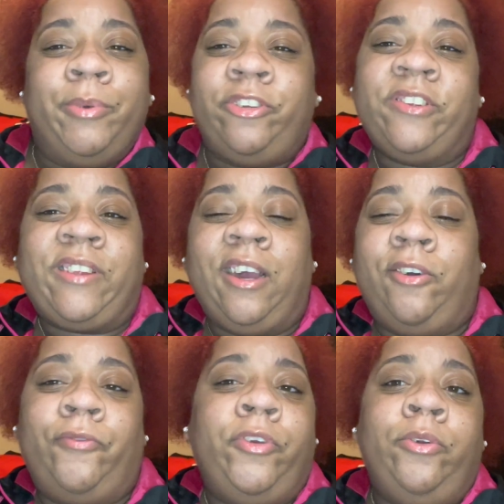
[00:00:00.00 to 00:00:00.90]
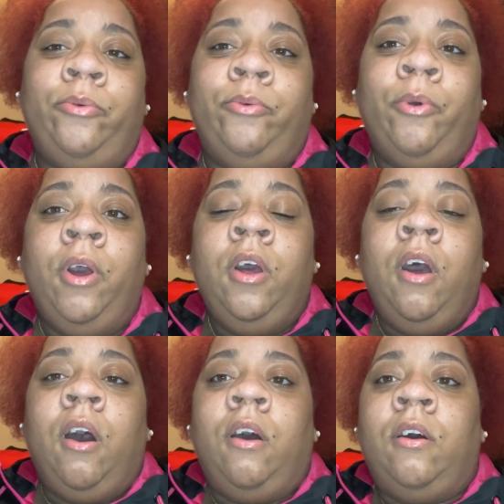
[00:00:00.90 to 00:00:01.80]
but just like a few
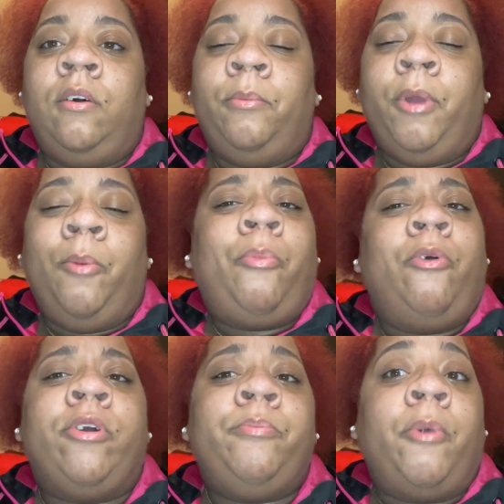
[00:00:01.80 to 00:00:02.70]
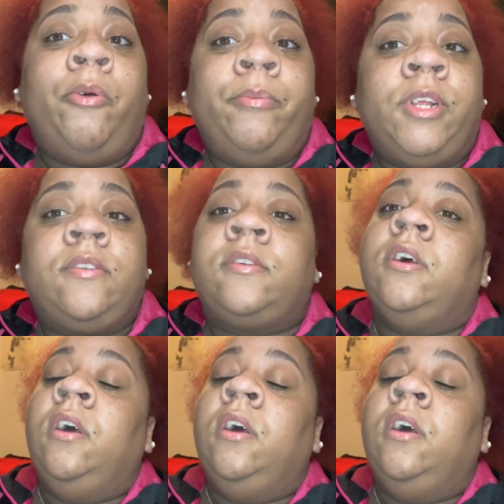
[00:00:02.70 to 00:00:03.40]
important moments.